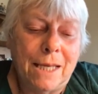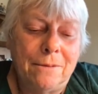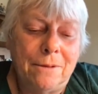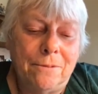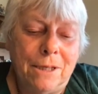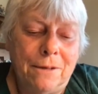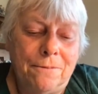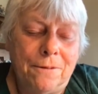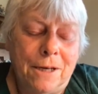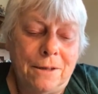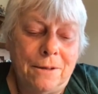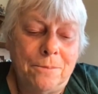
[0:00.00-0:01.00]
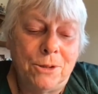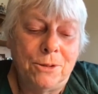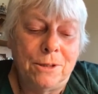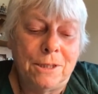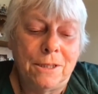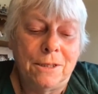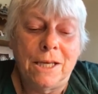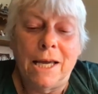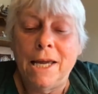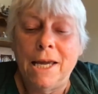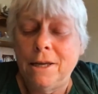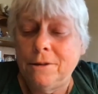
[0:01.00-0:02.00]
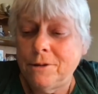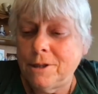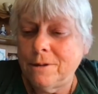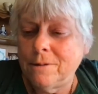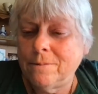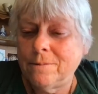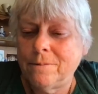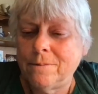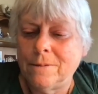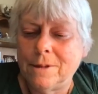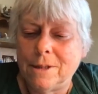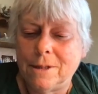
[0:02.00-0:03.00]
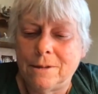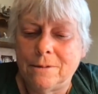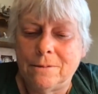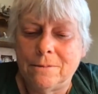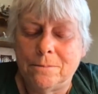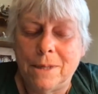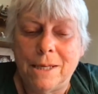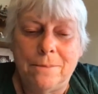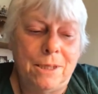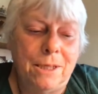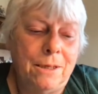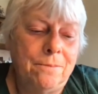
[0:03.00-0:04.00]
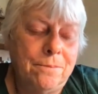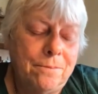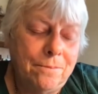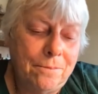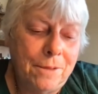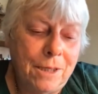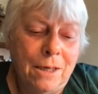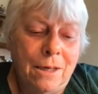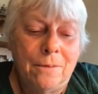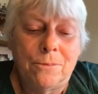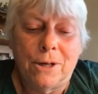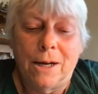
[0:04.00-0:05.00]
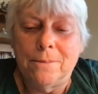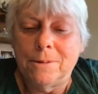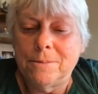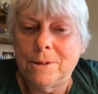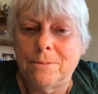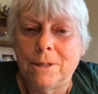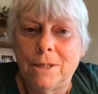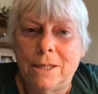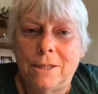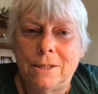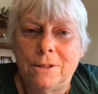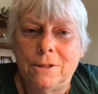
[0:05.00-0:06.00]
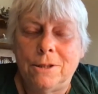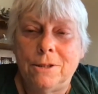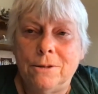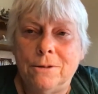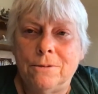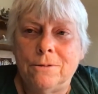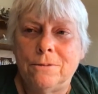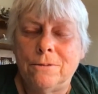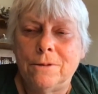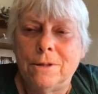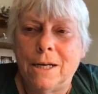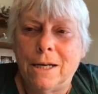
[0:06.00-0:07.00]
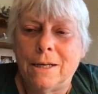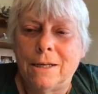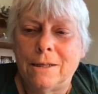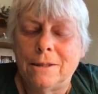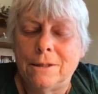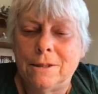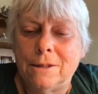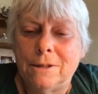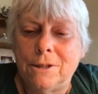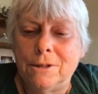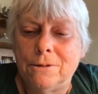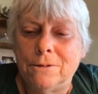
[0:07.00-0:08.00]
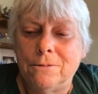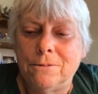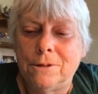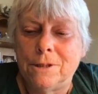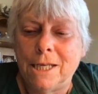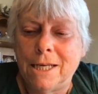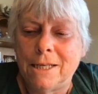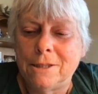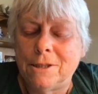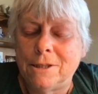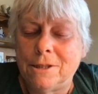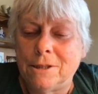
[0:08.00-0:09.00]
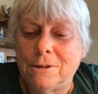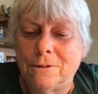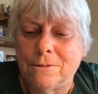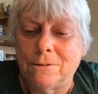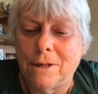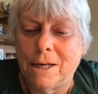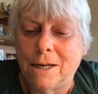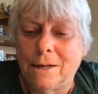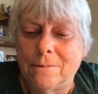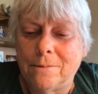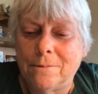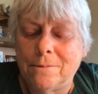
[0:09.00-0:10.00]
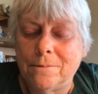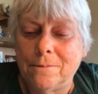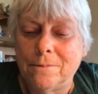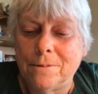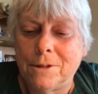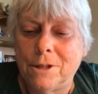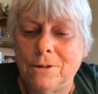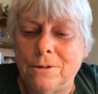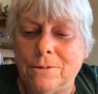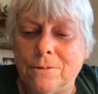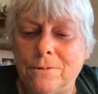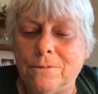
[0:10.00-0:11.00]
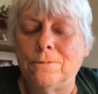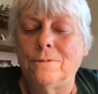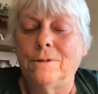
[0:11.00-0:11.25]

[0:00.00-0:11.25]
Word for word: if uh, the moon is in the eighth, there may be problems related to uh, to debts, to um, to